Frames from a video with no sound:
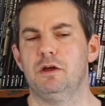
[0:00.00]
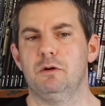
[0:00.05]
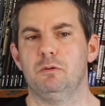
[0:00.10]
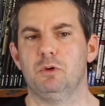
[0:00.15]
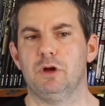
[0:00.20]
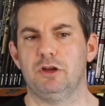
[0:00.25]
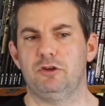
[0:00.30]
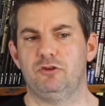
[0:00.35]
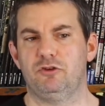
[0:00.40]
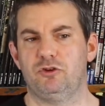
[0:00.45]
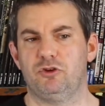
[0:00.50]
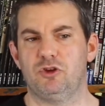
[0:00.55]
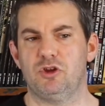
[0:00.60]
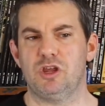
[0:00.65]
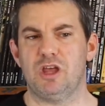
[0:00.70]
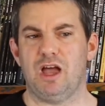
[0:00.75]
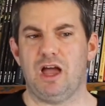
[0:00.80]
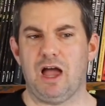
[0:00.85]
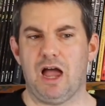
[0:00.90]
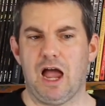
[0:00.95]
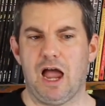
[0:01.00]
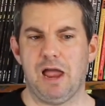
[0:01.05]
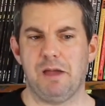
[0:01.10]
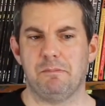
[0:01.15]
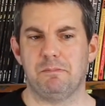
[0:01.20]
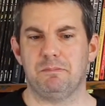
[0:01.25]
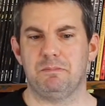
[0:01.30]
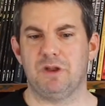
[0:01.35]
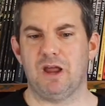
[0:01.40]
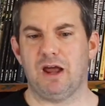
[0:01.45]
which
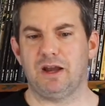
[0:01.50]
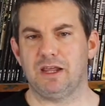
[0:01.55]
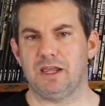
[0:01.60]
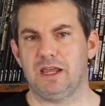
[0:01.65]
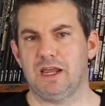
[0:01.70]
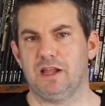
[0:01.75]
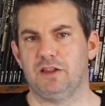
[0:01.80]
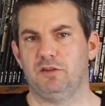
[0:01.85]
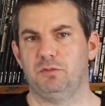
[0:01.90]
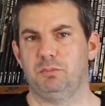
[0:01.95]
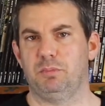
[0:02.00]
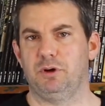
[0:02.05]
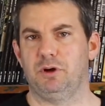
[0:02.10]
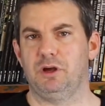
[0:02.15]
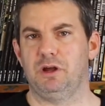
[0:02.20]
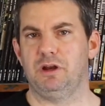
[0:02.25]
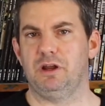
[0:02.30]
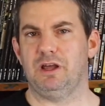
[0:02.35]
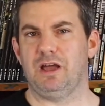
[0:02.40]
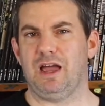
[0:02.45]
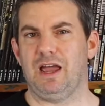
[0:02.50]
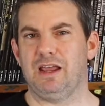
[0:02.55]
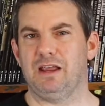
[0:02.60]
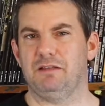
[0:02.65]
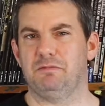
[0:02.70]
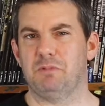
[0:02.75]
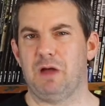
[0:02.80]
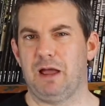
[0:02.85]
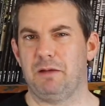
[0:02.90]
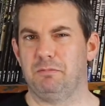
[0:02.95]
I'm not against, but
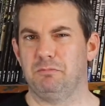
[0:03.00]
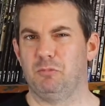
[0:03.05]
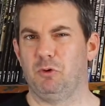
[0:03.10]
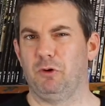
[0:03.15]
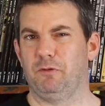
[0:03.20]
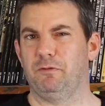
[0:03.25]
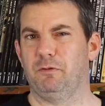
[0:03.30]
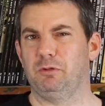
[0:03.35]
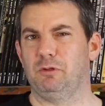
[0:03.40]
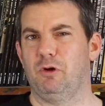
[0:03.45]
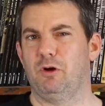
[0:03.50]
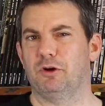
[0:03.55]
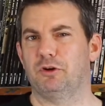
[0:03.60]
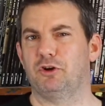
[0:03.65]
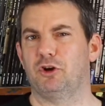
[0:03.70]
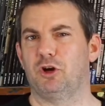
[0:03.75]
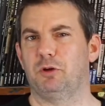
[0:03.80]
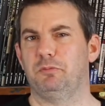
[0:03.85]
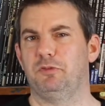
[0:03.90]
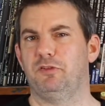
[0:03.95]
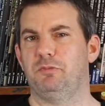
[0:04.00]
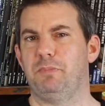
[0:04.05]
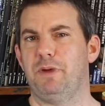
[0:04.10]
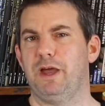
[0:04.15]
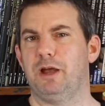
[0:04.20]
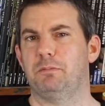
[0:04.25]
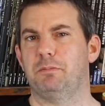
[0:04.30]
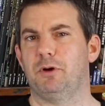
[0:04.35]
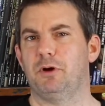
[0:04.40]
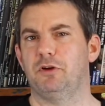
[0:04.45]
I'm more of a long-term
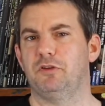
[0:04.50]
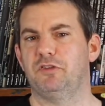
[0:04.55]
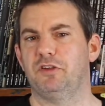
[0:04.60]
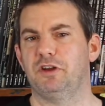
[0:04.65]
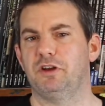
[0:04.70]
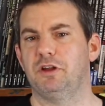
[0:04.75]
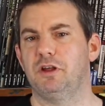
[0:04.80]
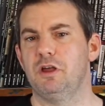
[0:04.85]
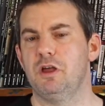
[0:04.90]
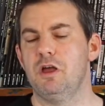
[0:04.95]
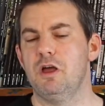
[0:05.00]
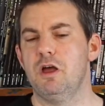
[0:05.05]
spec person.